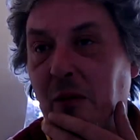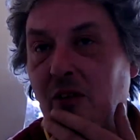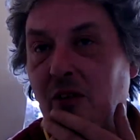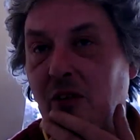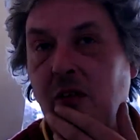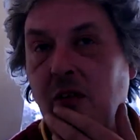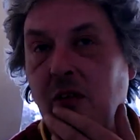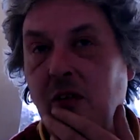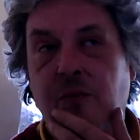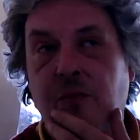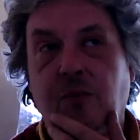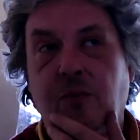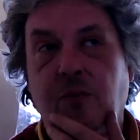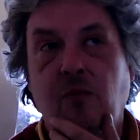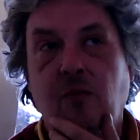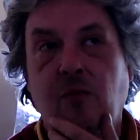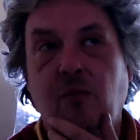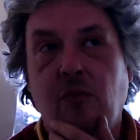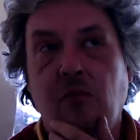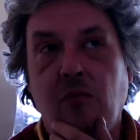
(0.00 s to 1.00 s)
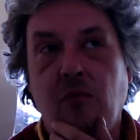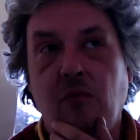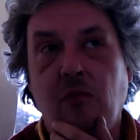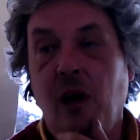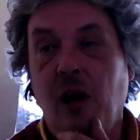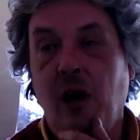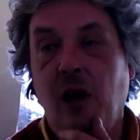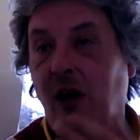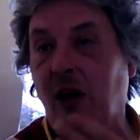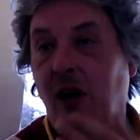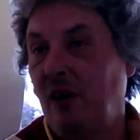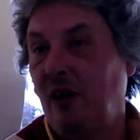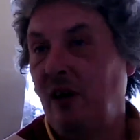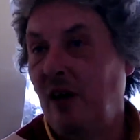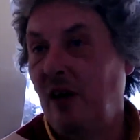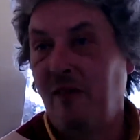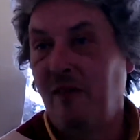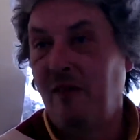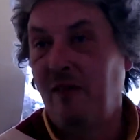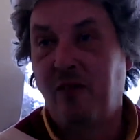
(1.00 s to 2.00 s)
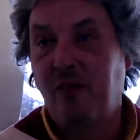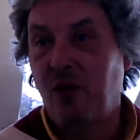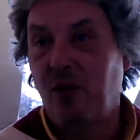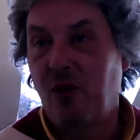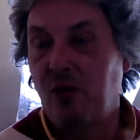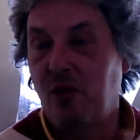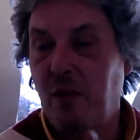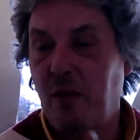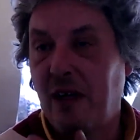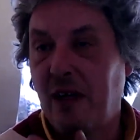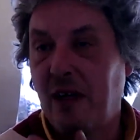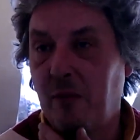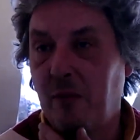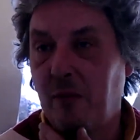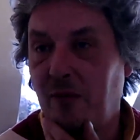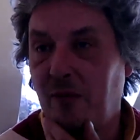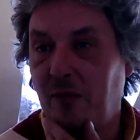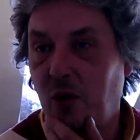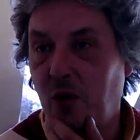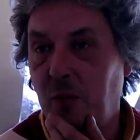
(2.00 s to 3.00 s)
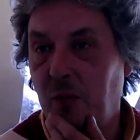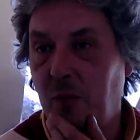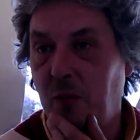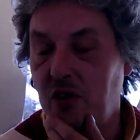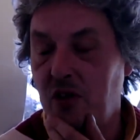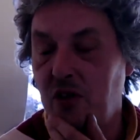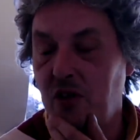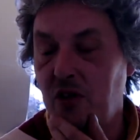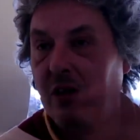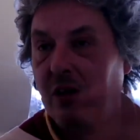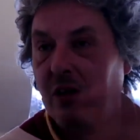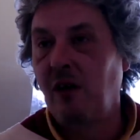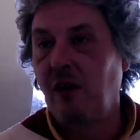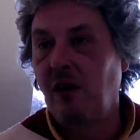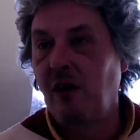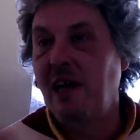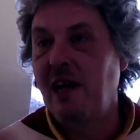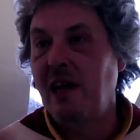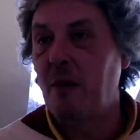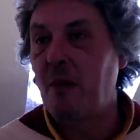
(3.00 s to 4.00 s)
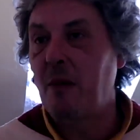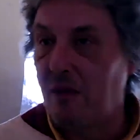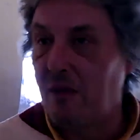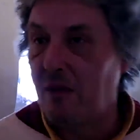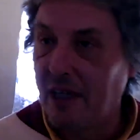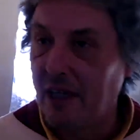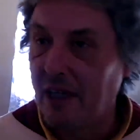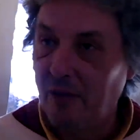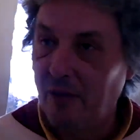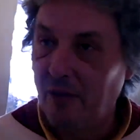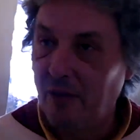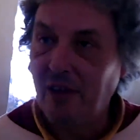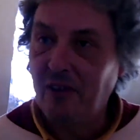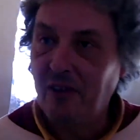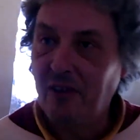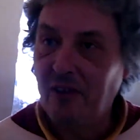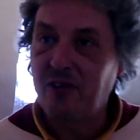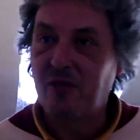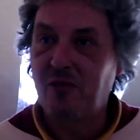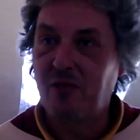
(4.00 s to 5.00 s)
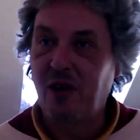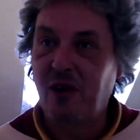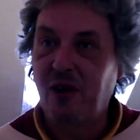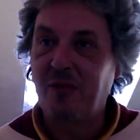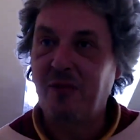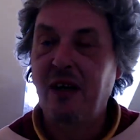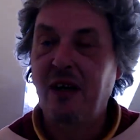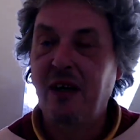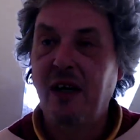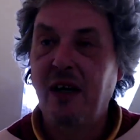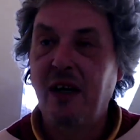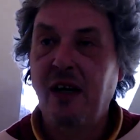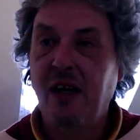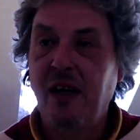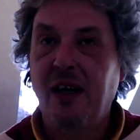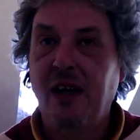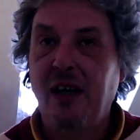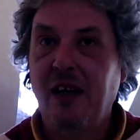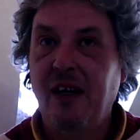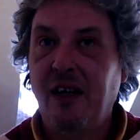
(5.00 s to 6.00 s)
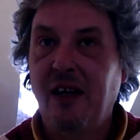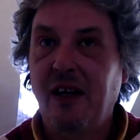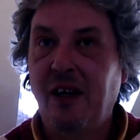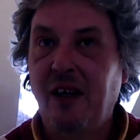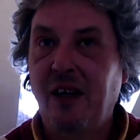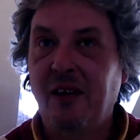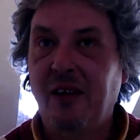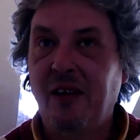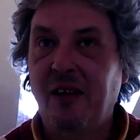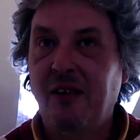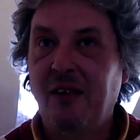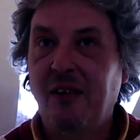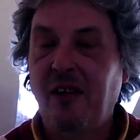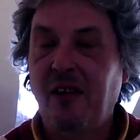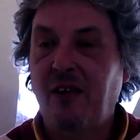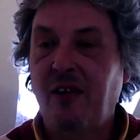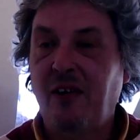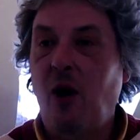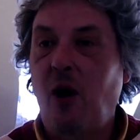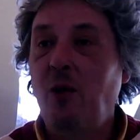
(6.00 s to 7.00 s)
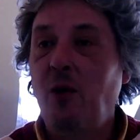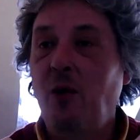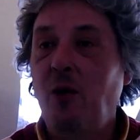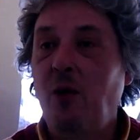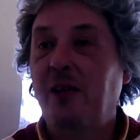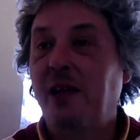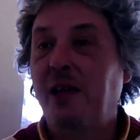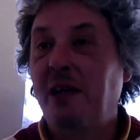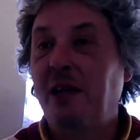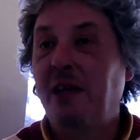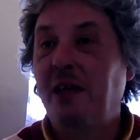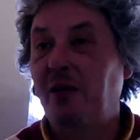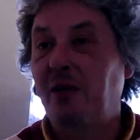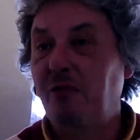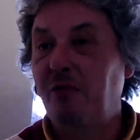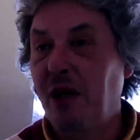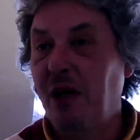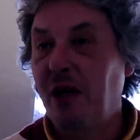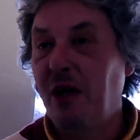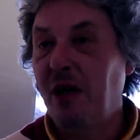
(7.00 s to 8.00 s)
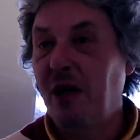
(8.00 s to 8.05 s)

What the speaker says: about it before, but I just want to elaborate on this, right? The whole idea of the written word, right? How